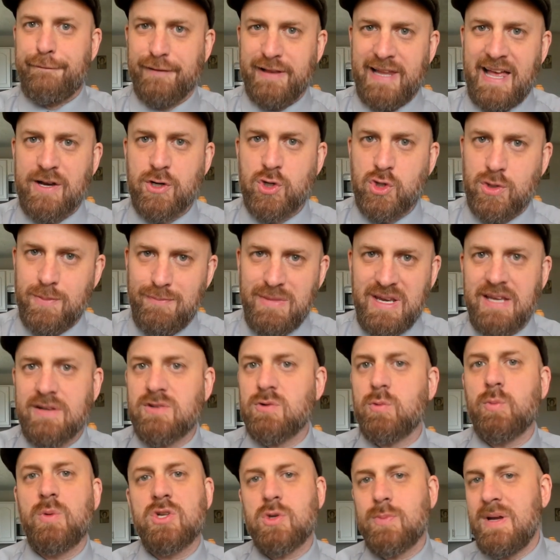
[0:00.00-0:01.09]
flesh meat,
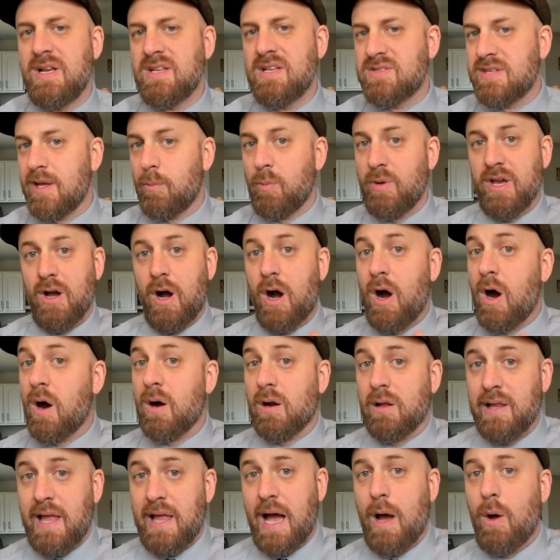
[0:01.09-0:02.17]
which means that we are
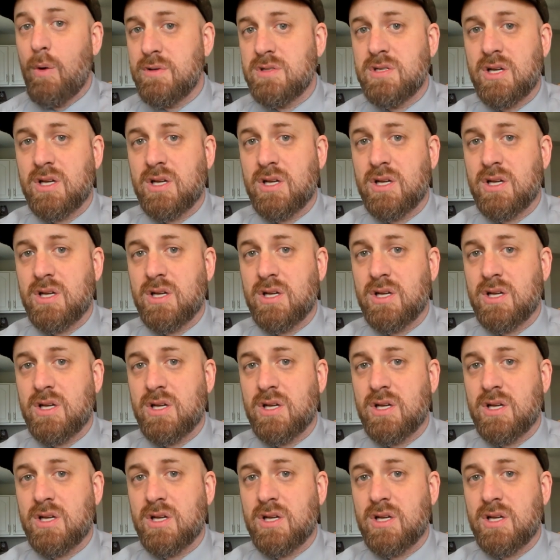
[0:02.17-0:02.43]
allowed